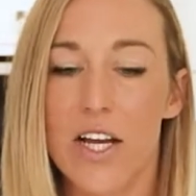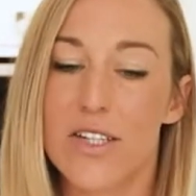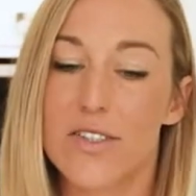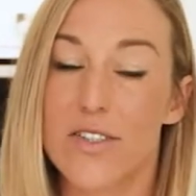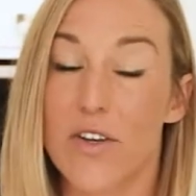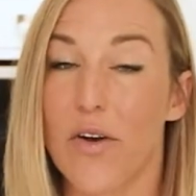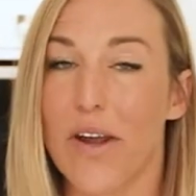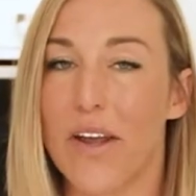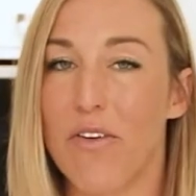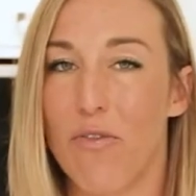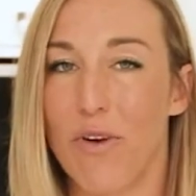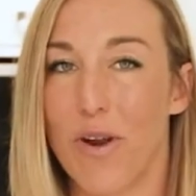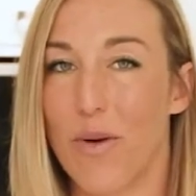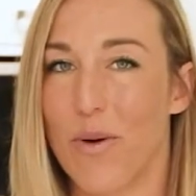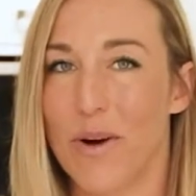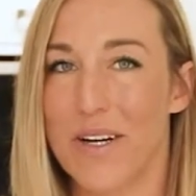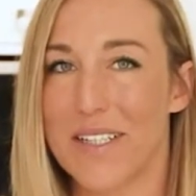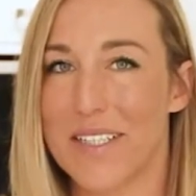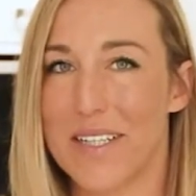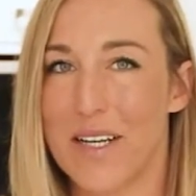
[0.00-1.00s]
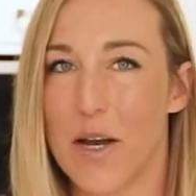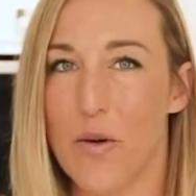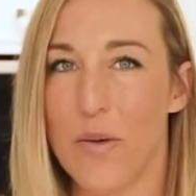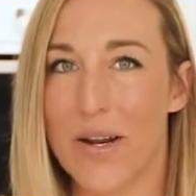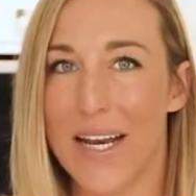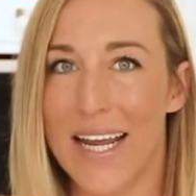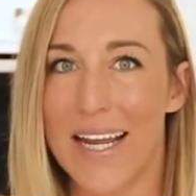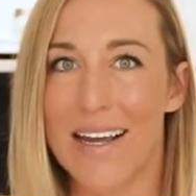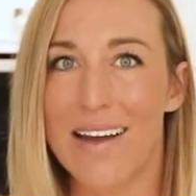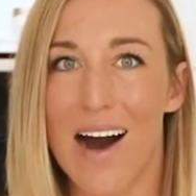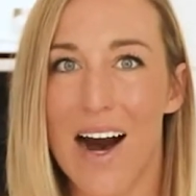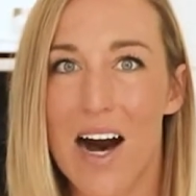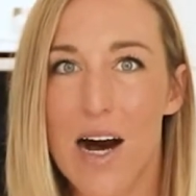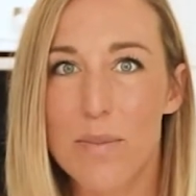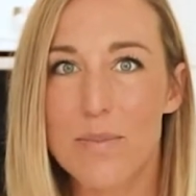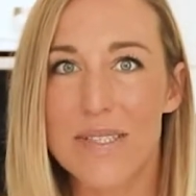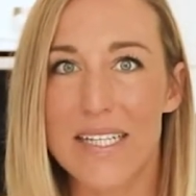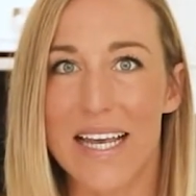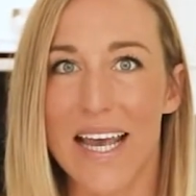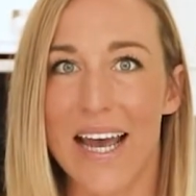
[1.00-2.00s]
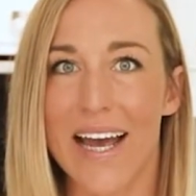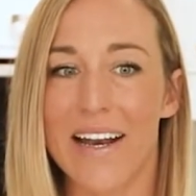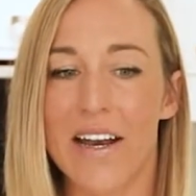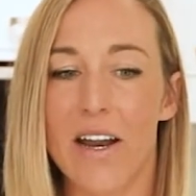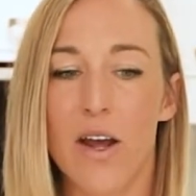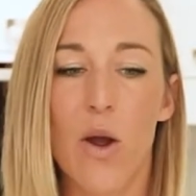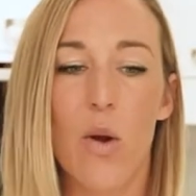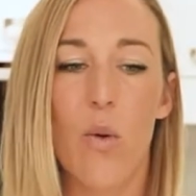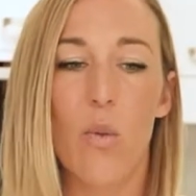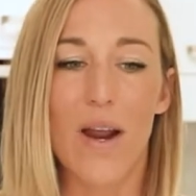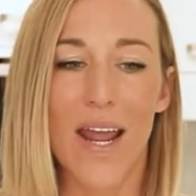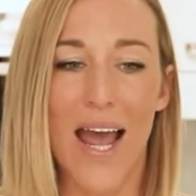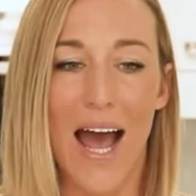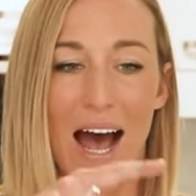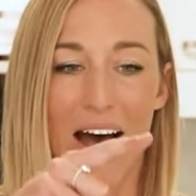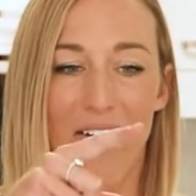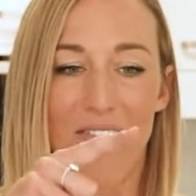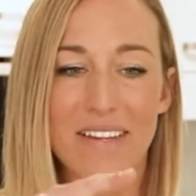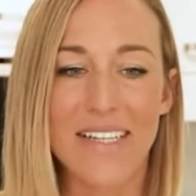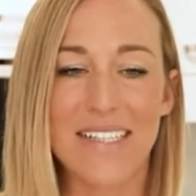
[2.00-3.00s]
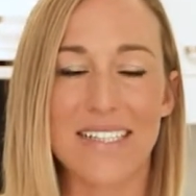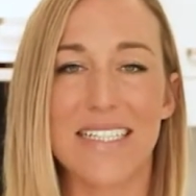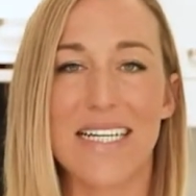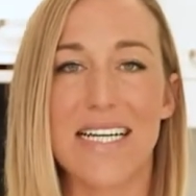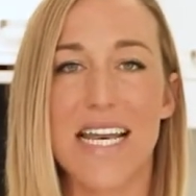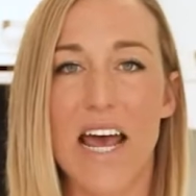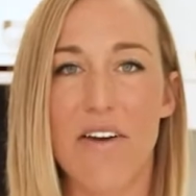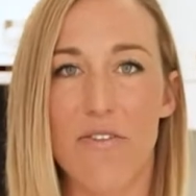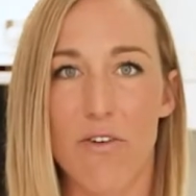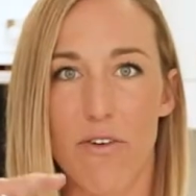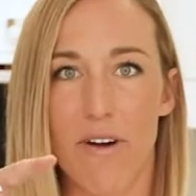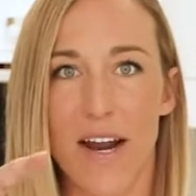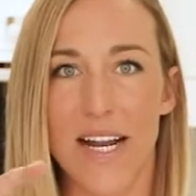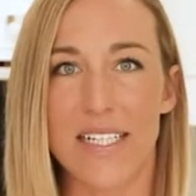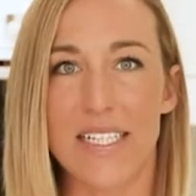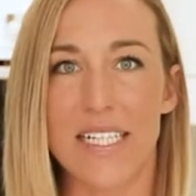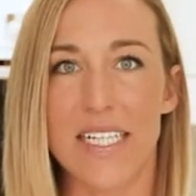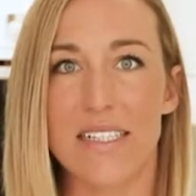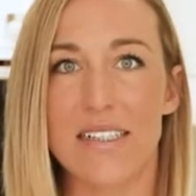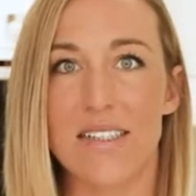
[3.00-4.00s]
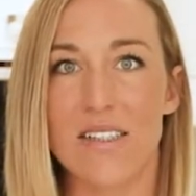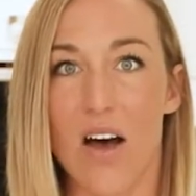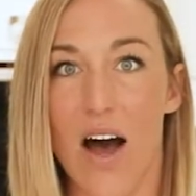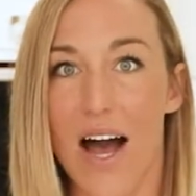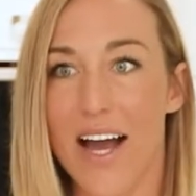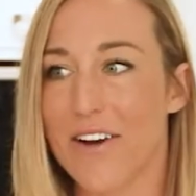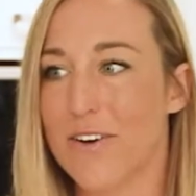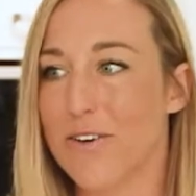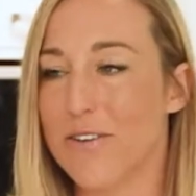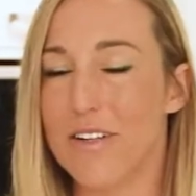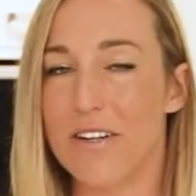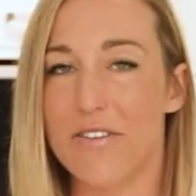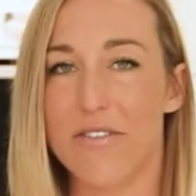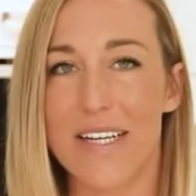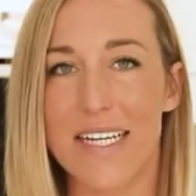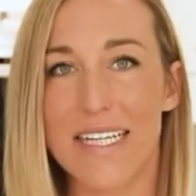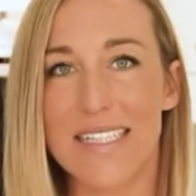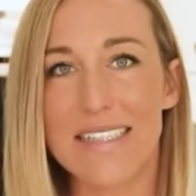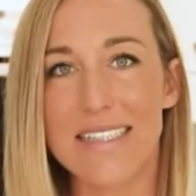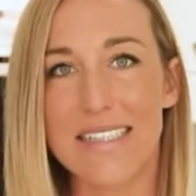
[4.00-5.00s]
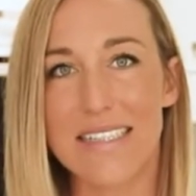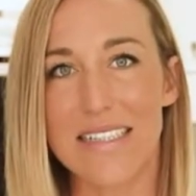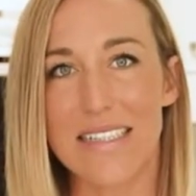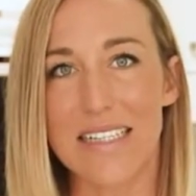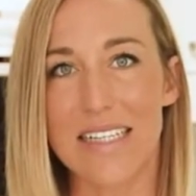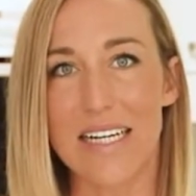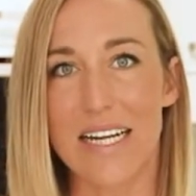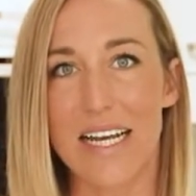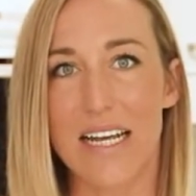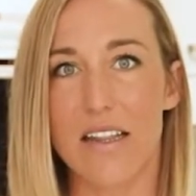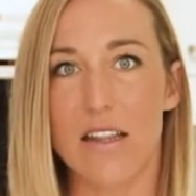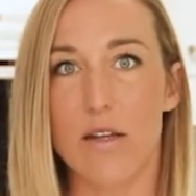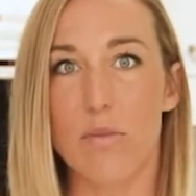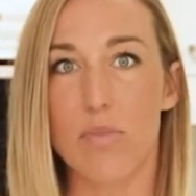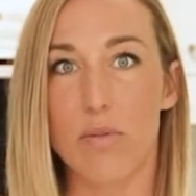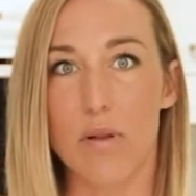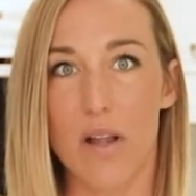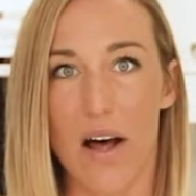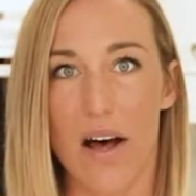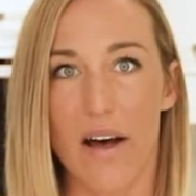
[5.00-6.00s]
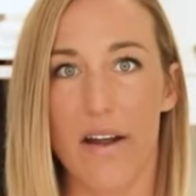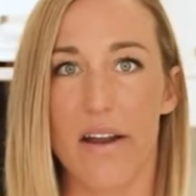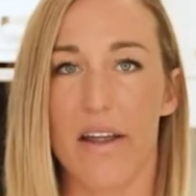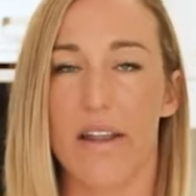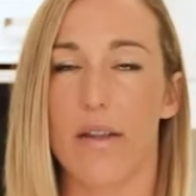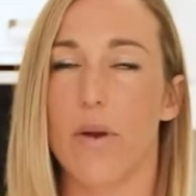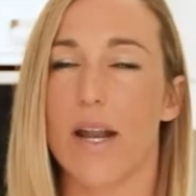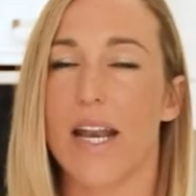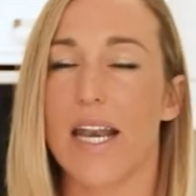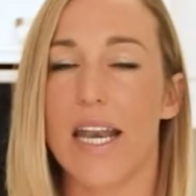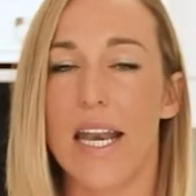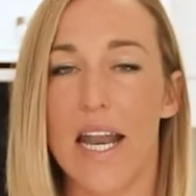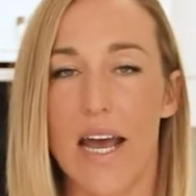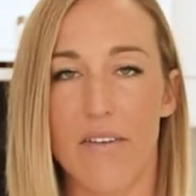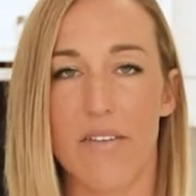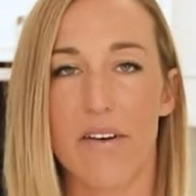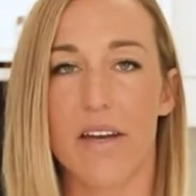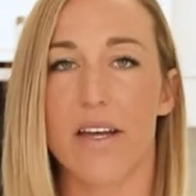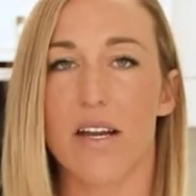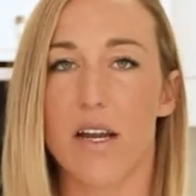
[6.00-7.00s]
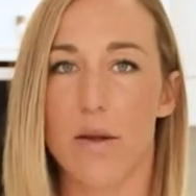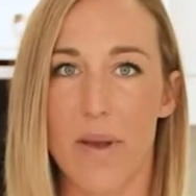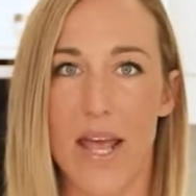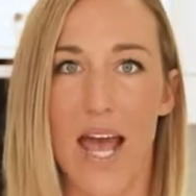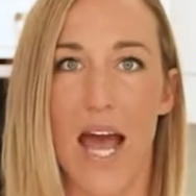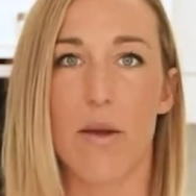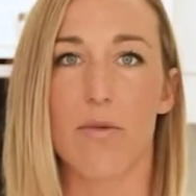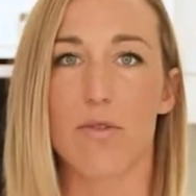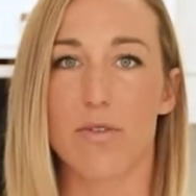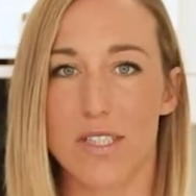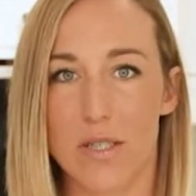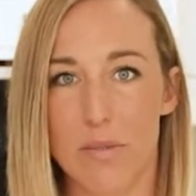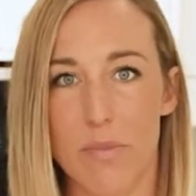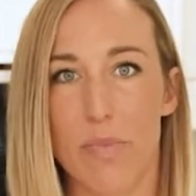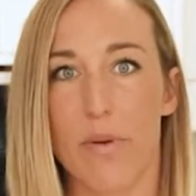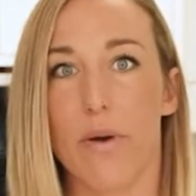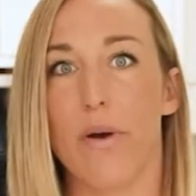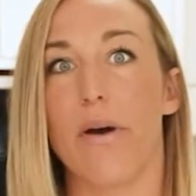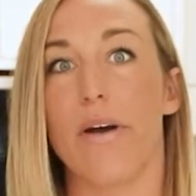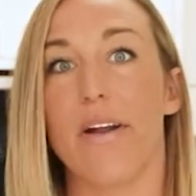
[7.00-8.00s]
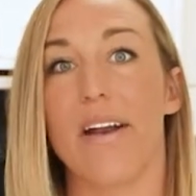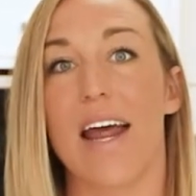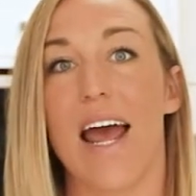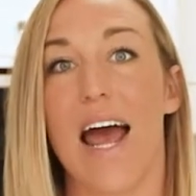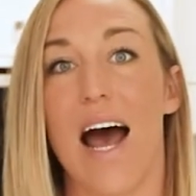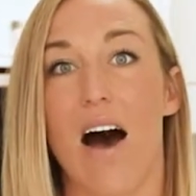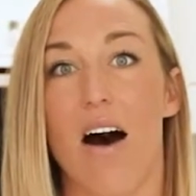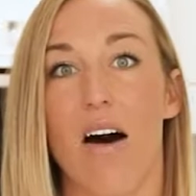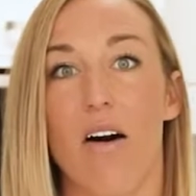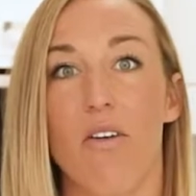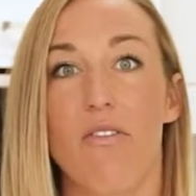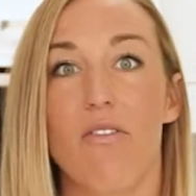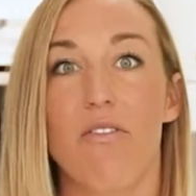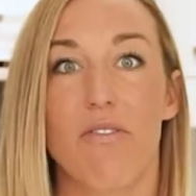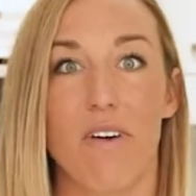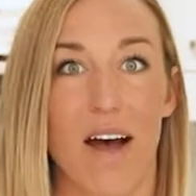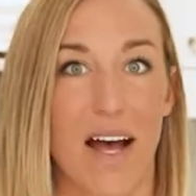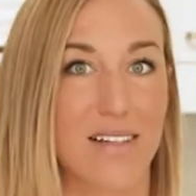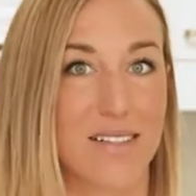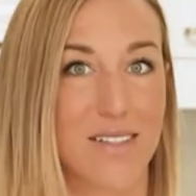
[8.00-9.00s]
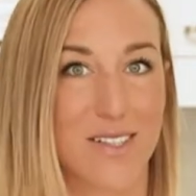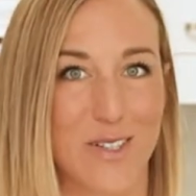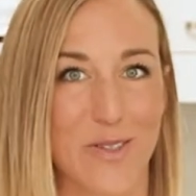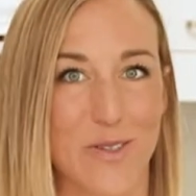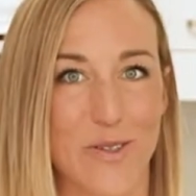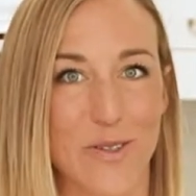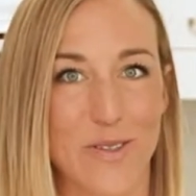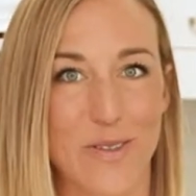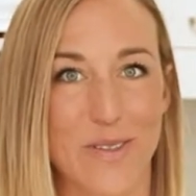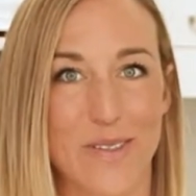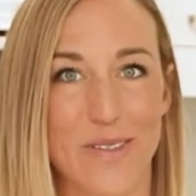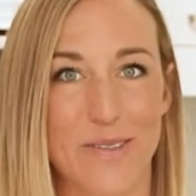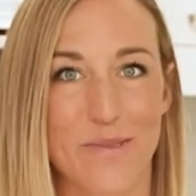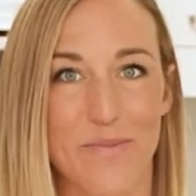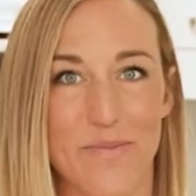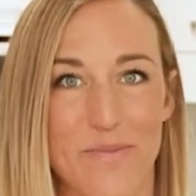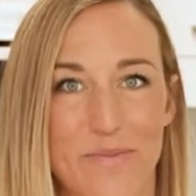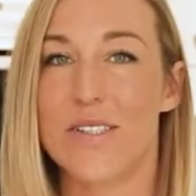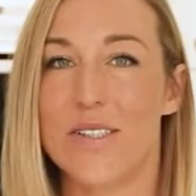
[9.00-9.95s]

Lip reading: So if we were to go and eat carbs again, we have this never-ending cycle of insulin in the blood and we're never going to be able to burn our fat stores.